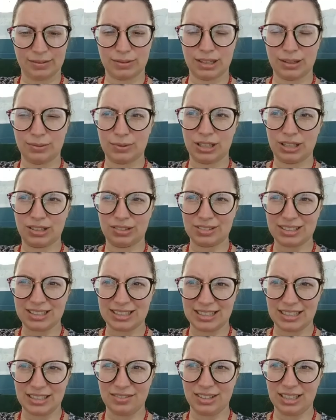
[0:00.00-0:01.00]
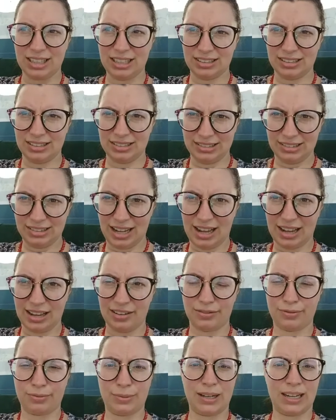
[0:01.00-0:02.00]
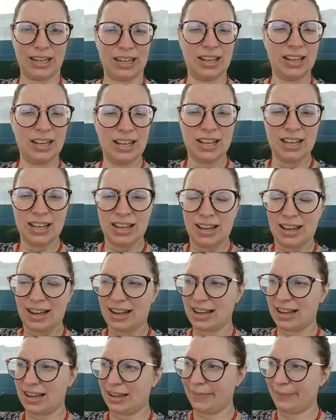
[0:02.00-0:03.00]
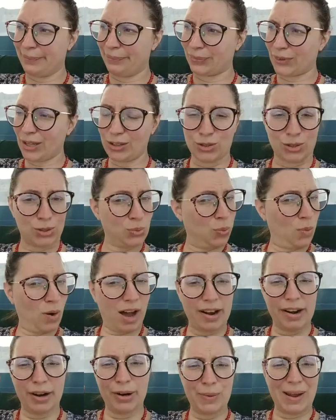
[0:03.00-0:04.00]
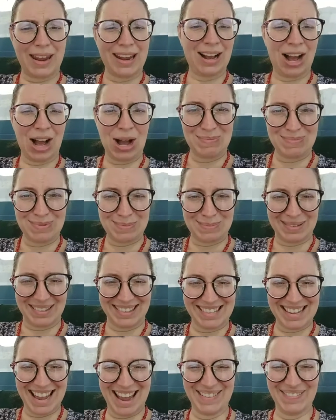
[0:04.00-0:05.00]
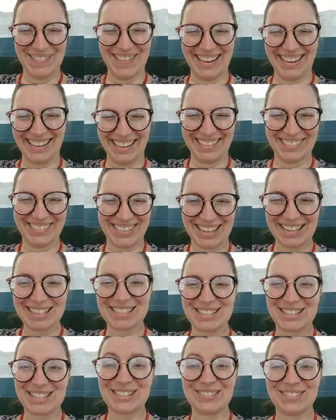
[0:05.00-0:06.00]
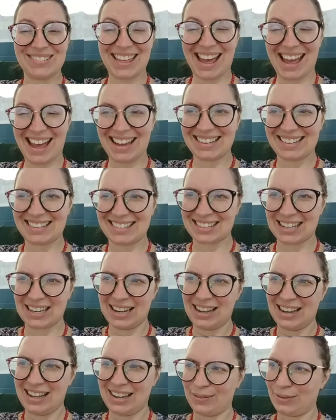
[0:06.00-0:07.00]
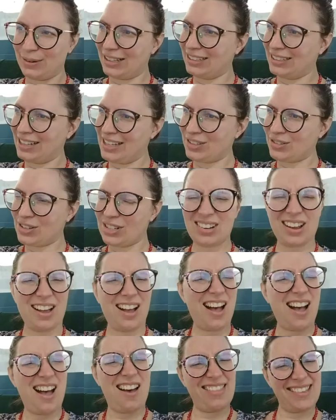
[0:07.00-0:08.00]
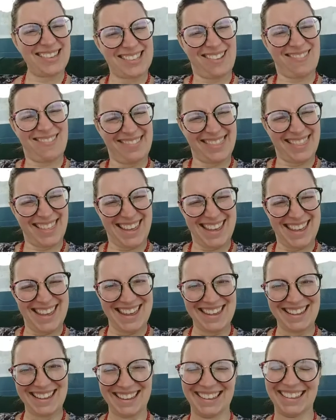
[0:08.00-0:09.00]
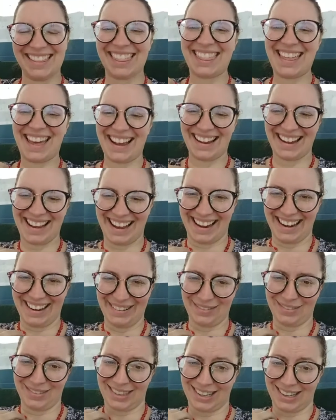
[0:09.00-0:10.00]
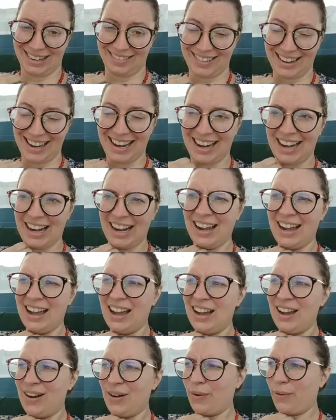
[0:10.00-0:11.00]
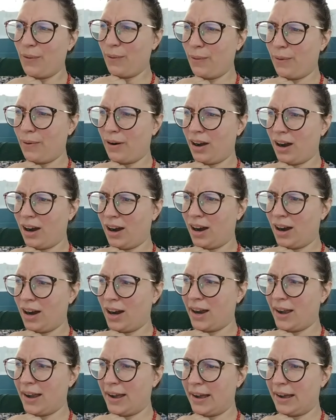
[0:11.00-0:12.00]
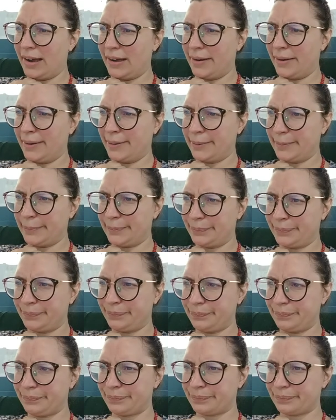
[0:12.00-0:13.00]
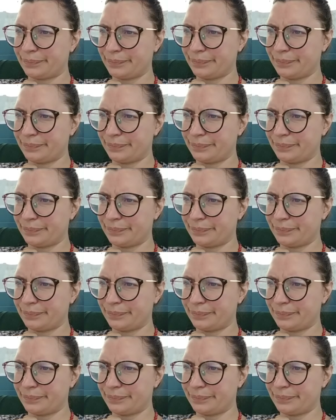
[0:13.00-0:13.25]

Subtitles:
When we are receiving love, we swat away compliments. How many of us do that? What a nice dress. Oh, this whole thing. That kind of thing, right? Or and